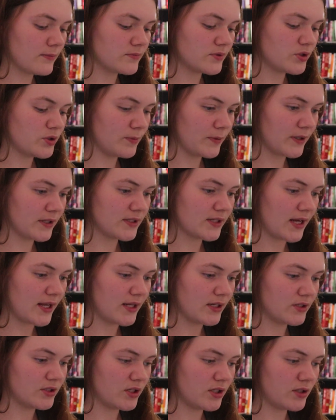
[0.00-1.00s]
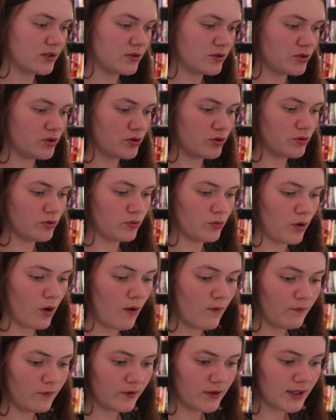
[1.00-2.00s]
super excited to
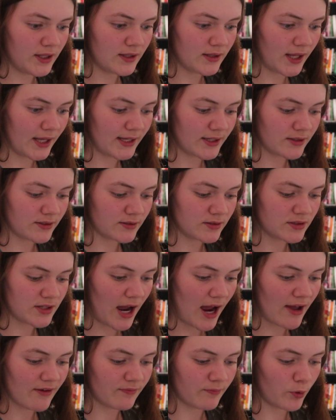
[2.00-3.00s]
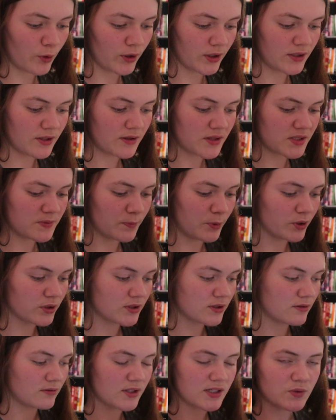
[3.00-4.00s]
hopefully like dive more into this
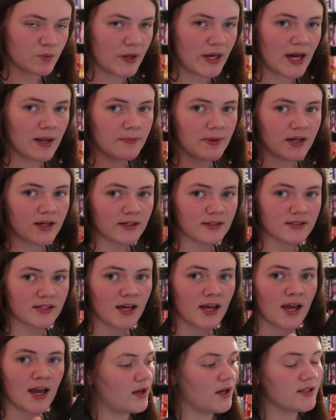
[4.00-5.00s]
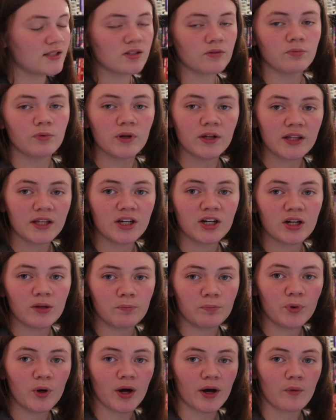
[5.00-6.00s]
book this weekend because it's a really
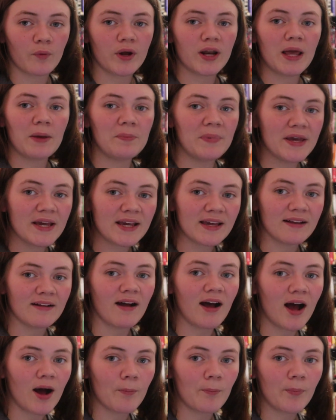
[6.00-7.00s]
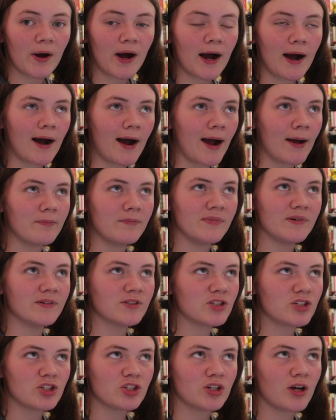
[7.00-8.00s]
good book. When I pick it up, I'm
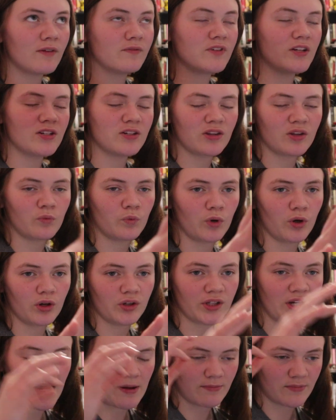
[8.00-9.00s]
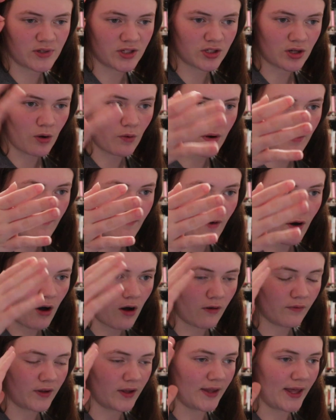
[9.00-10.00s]
shoved into the world and I'm so
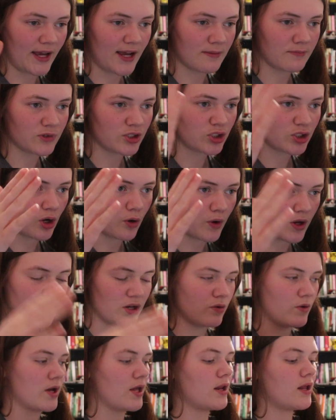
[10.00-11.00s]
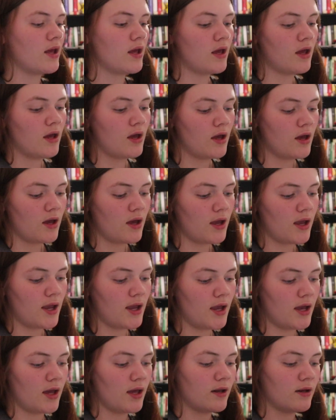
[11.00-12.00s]
involved, like I'm so into it.
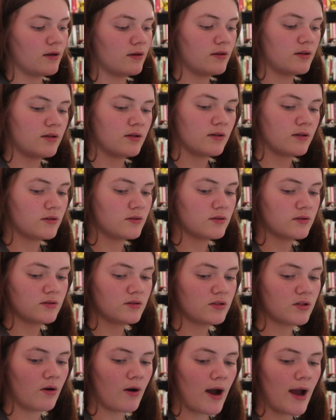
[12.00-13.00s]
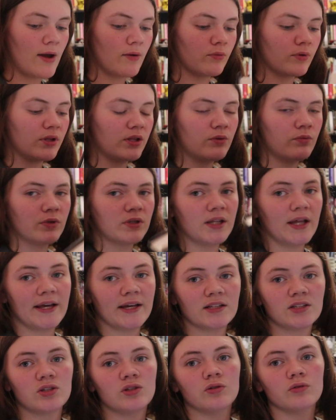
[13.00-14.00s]
And so I really would
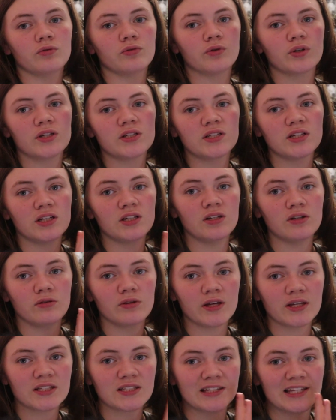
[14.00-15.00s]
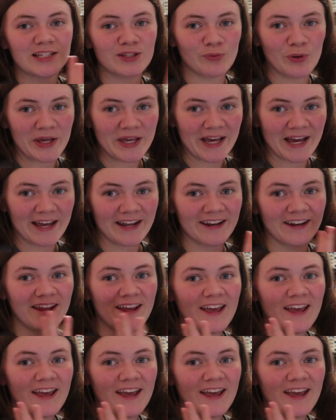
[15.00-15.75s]
like to continue this weekend.